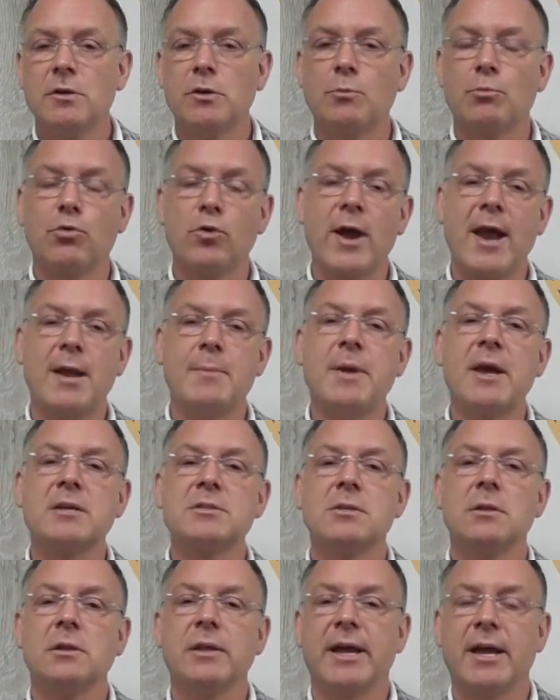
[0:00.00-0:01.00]
your brain
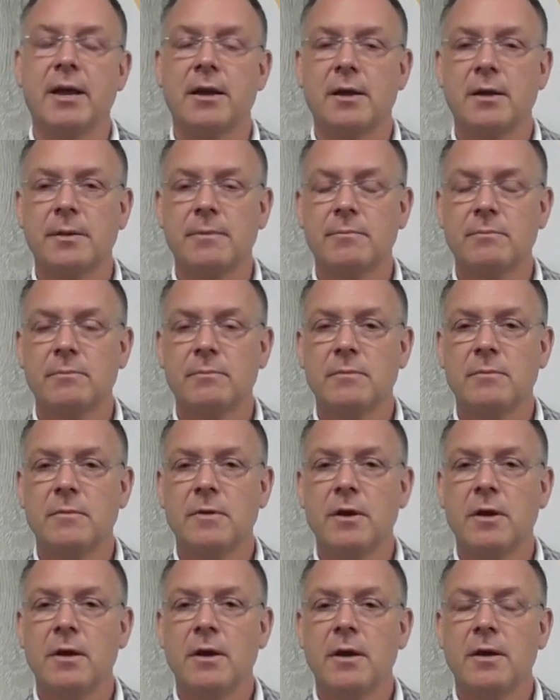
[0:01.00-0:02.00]
makes a link
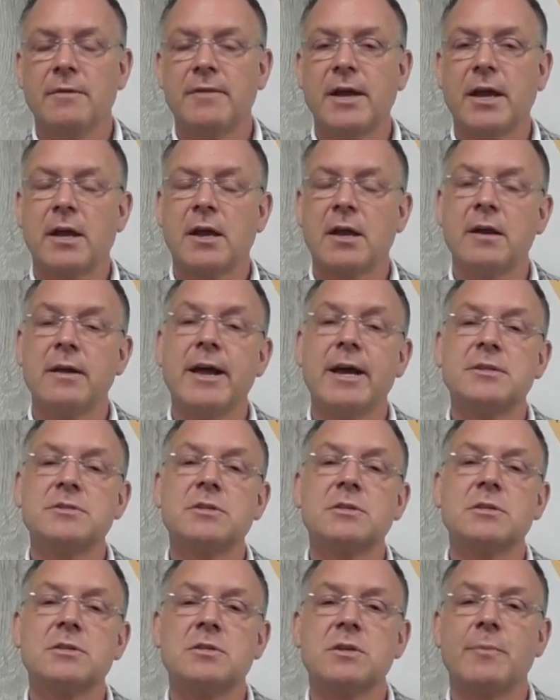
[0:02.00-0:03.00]
that
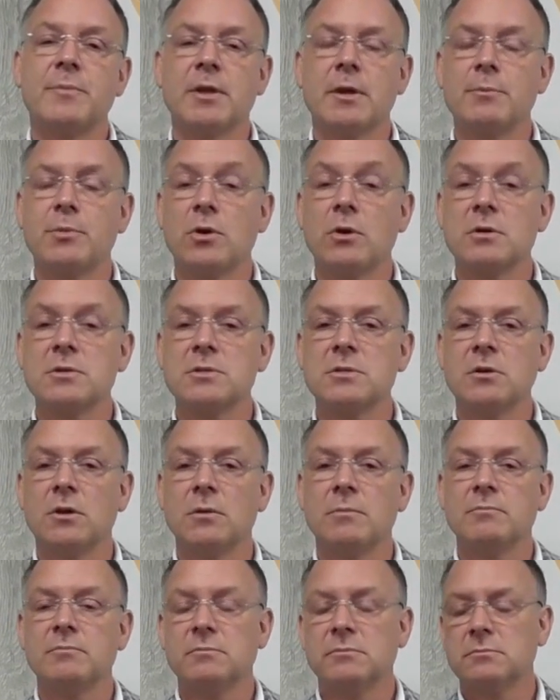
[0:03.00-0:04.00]
connects it to something
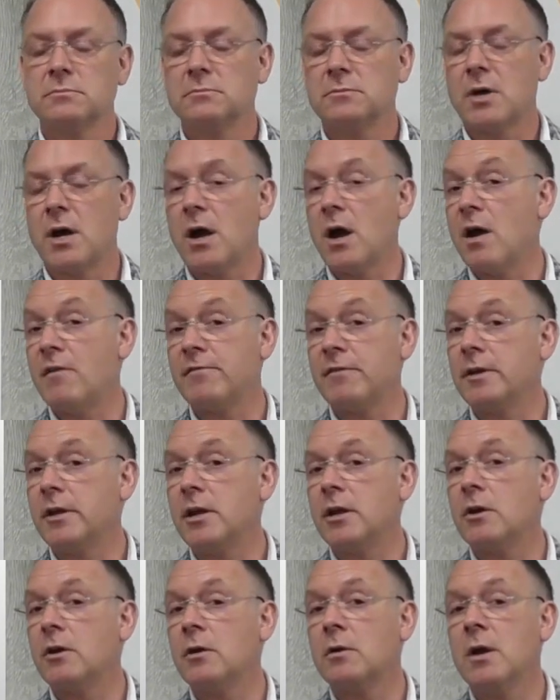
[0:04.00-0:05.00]
personal. I often
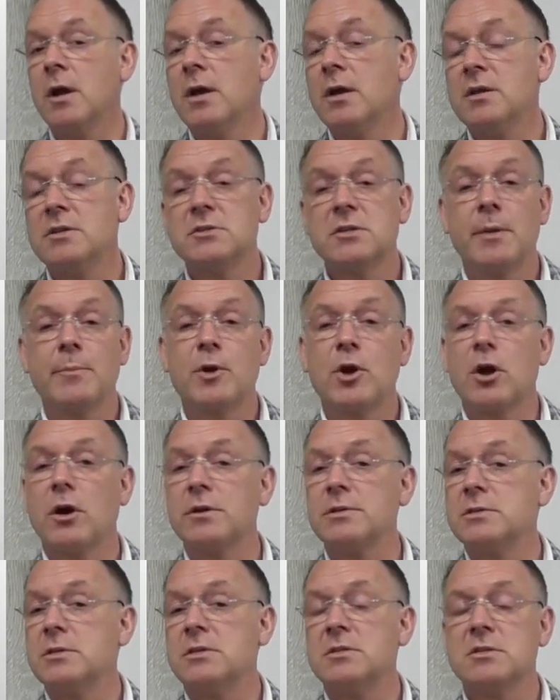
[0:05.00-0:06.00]
hear same
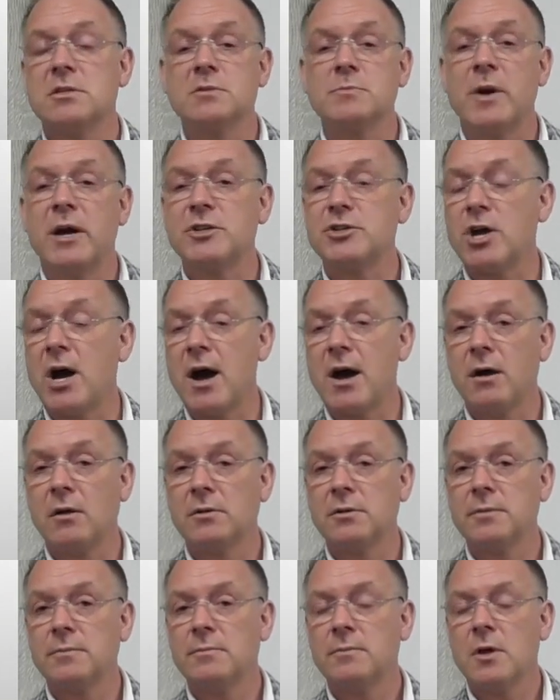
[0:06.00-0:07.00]
car seats as my
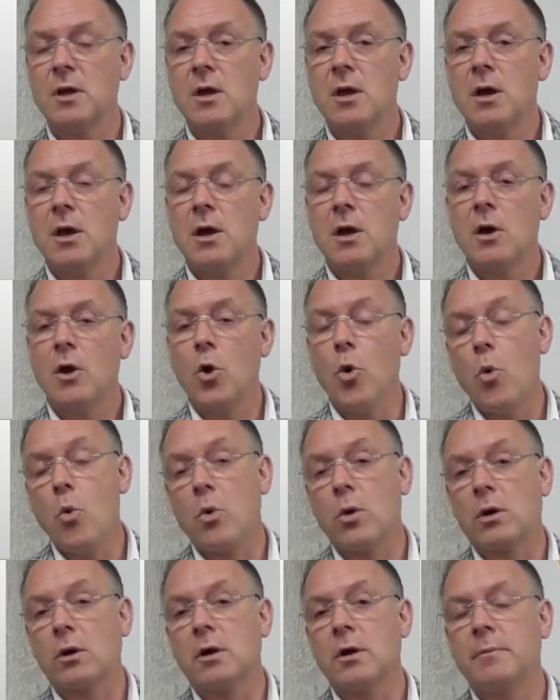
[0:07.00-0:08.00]
child.
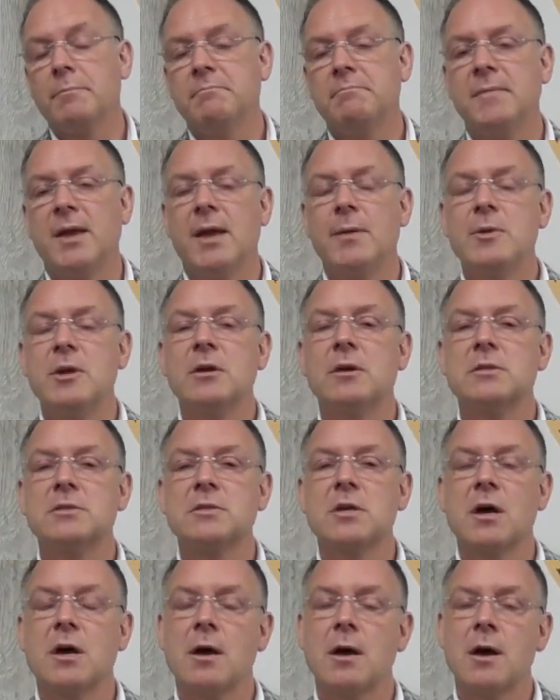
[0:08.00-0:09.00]
Or maybe
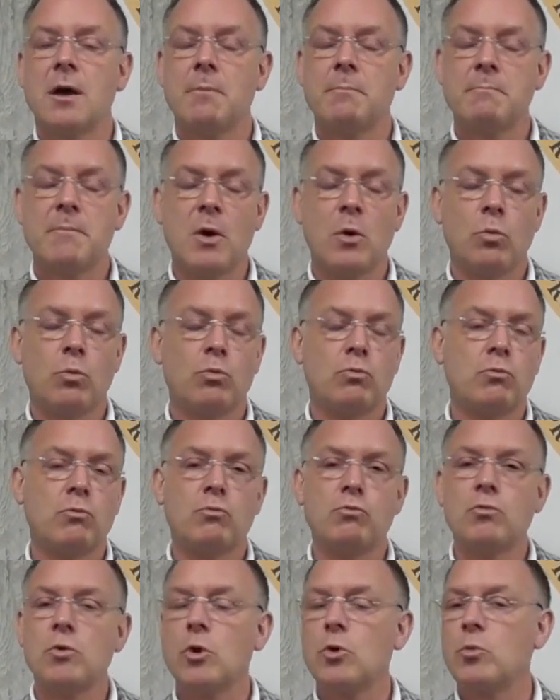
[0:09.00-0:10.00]
it's a, a
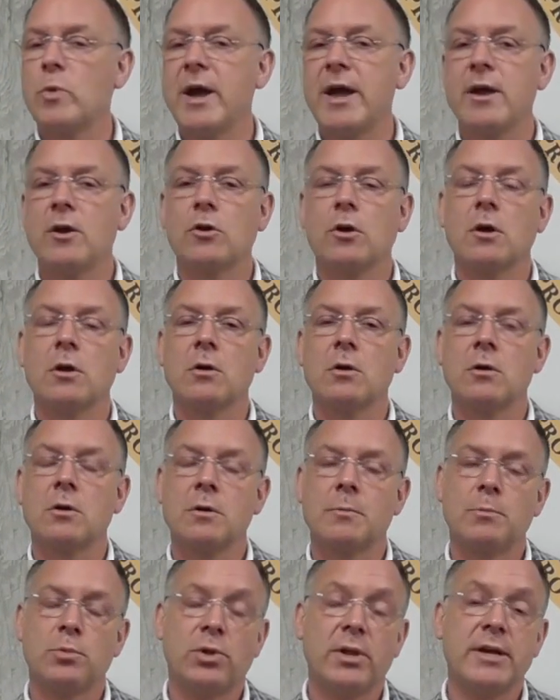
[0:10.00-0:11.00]
roadway or,
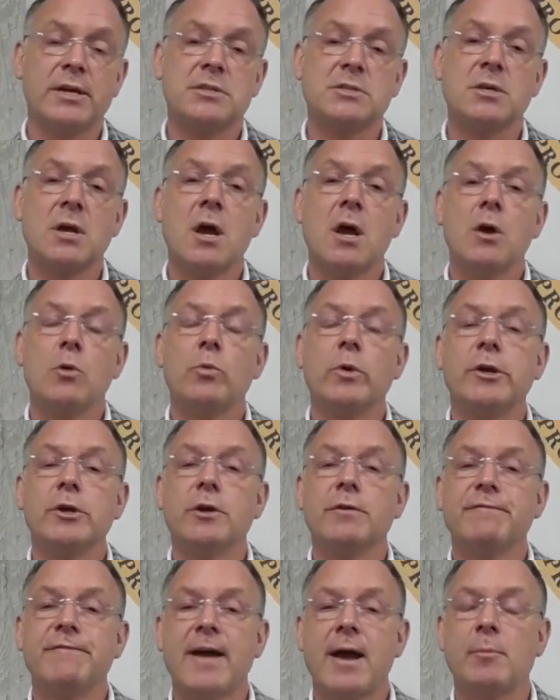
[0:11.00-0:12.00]
or a place where
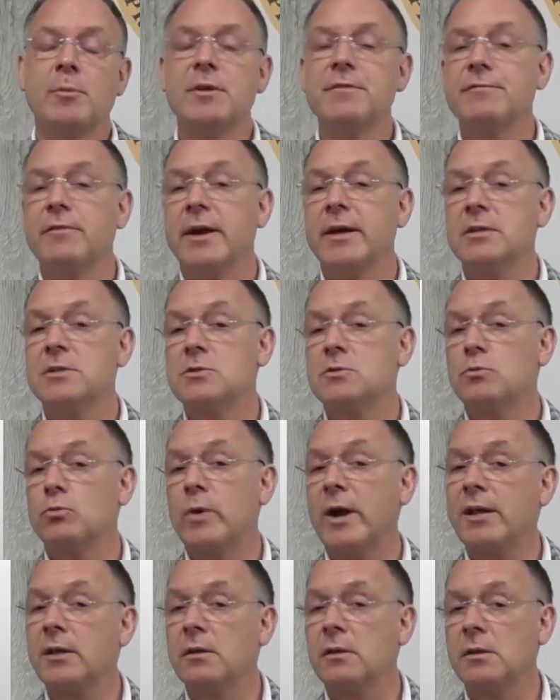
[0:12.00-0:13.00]
your family friends
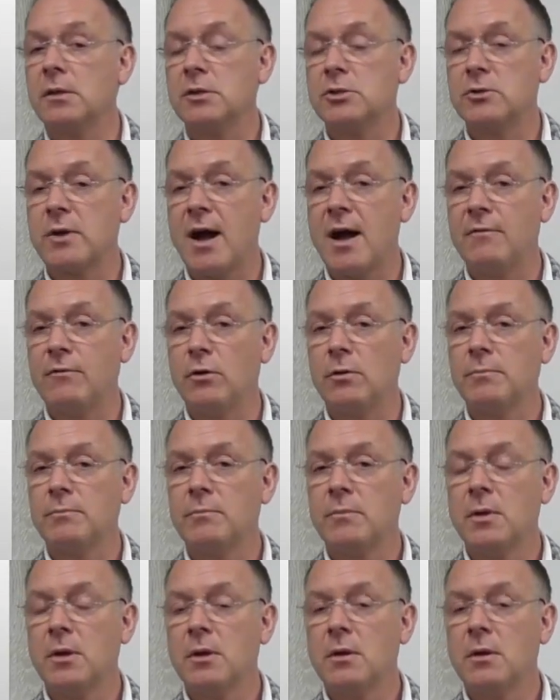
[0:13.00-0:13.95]
regularly travel.